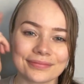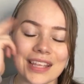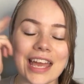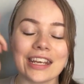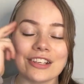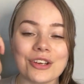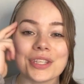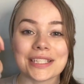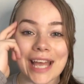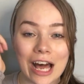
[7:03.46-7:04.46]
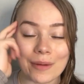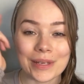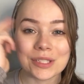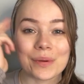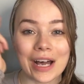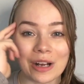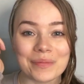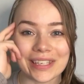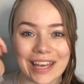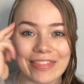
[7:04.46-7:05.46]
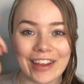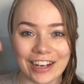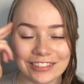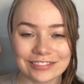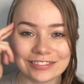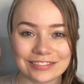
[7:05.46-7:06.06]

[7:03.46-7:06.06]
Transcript: And I know these habits will help me get there.